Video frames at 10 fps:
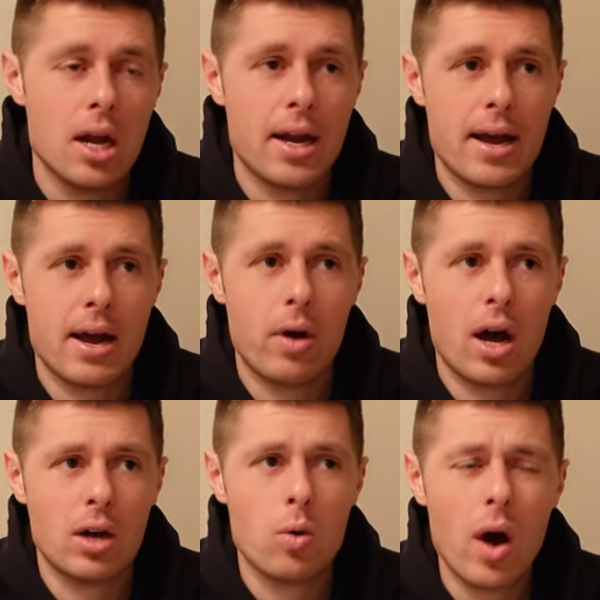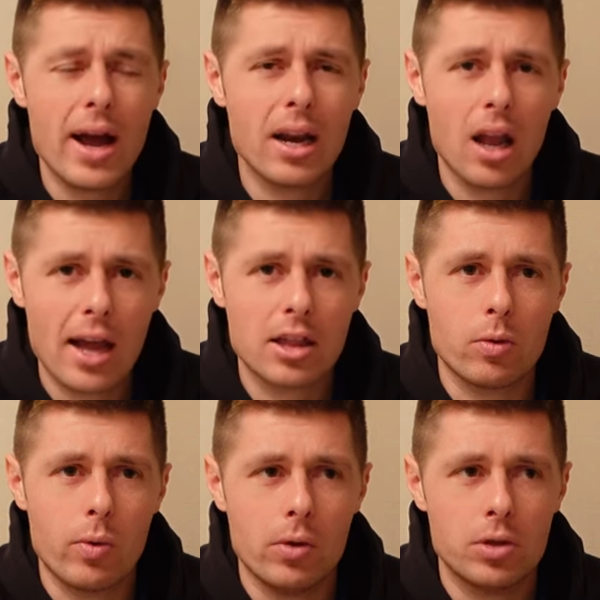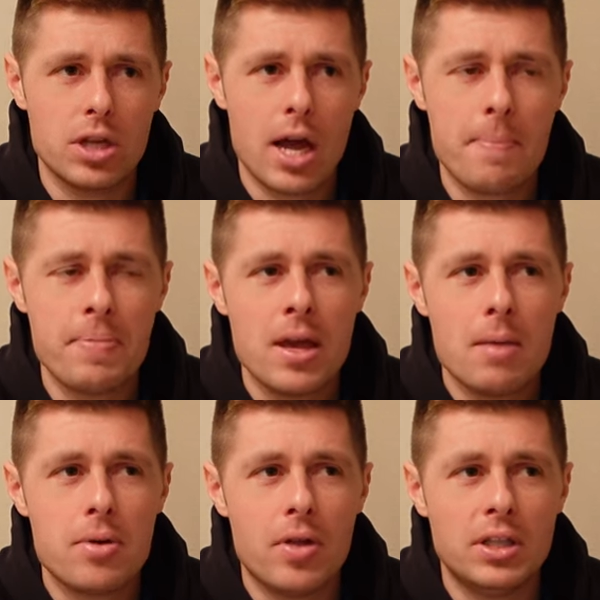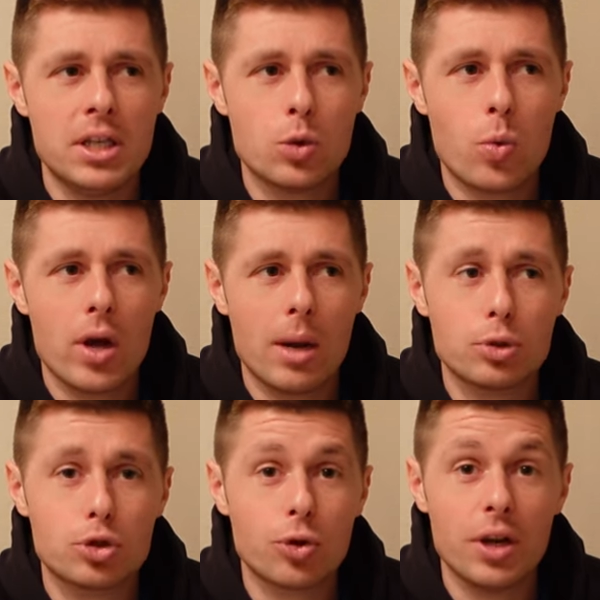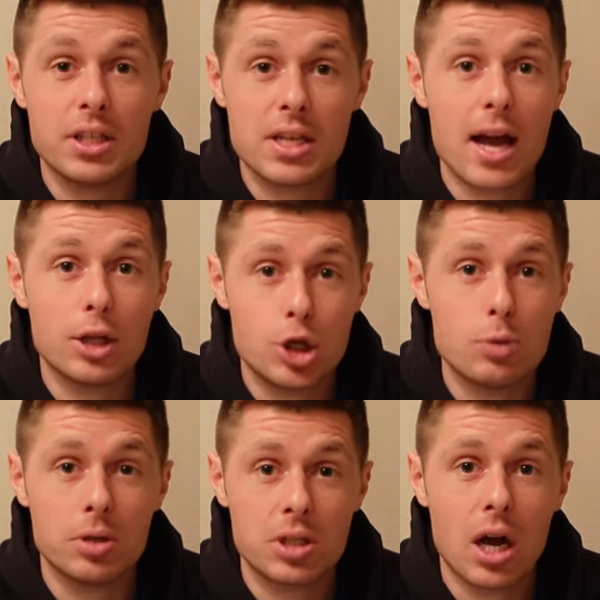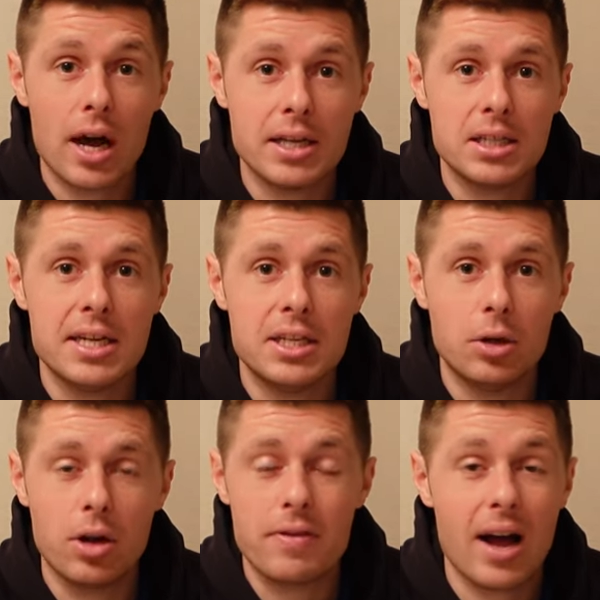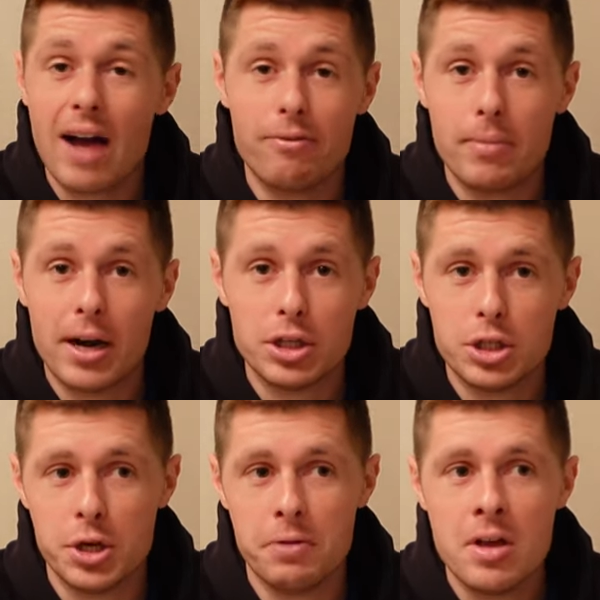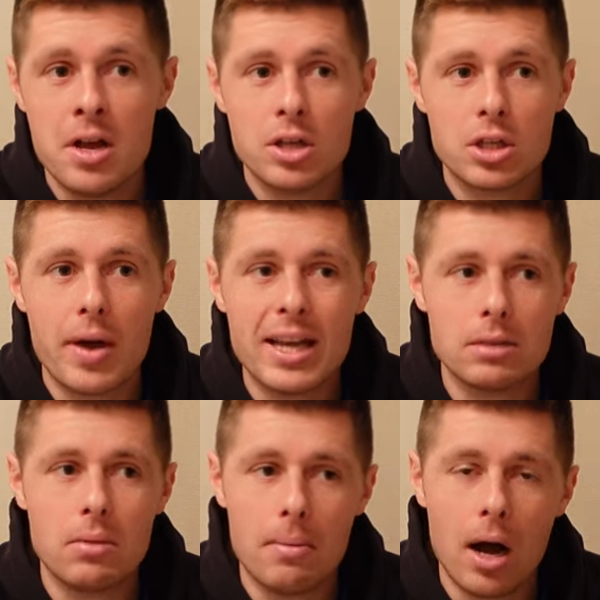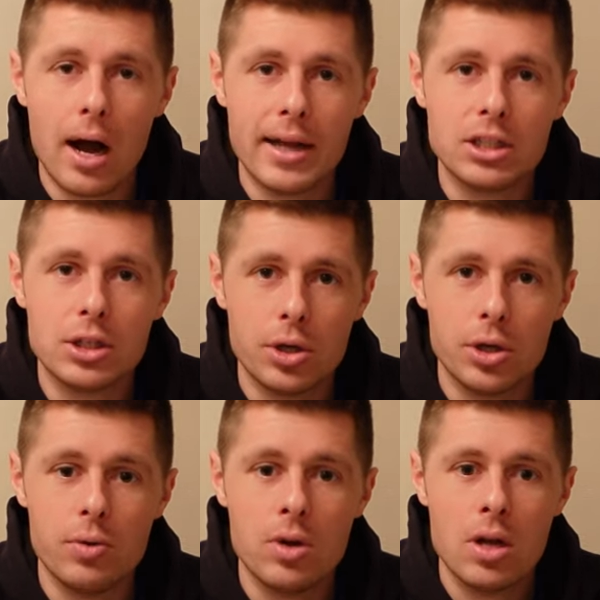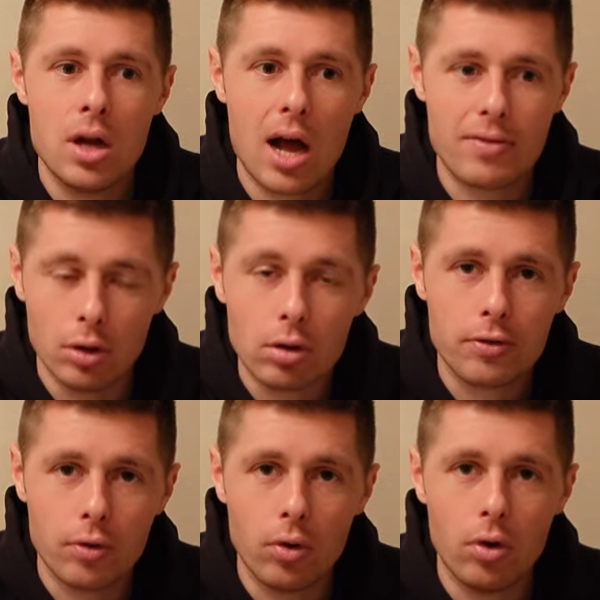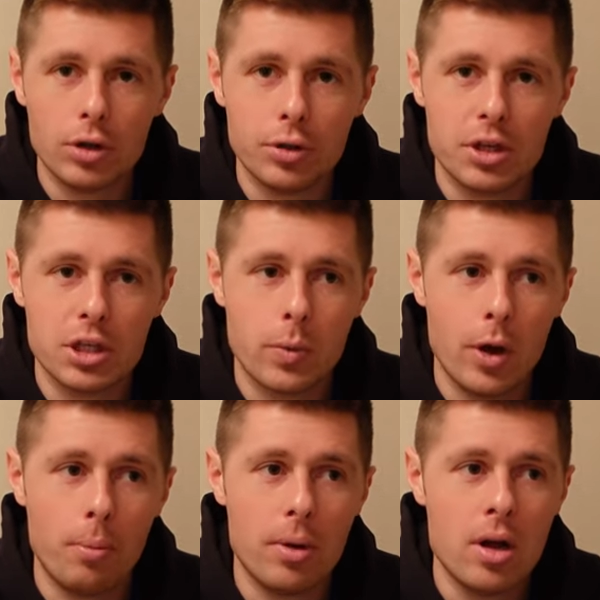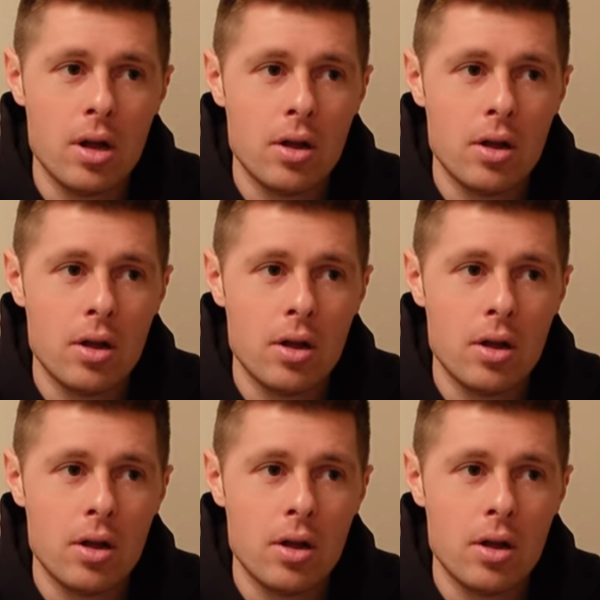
Now, I quite like the wheel set, but the disc wheel, I'm struggling to get a tubeless tyre seated on it I haven't managed to. So it is on my mind to have a look for another disc wheel, but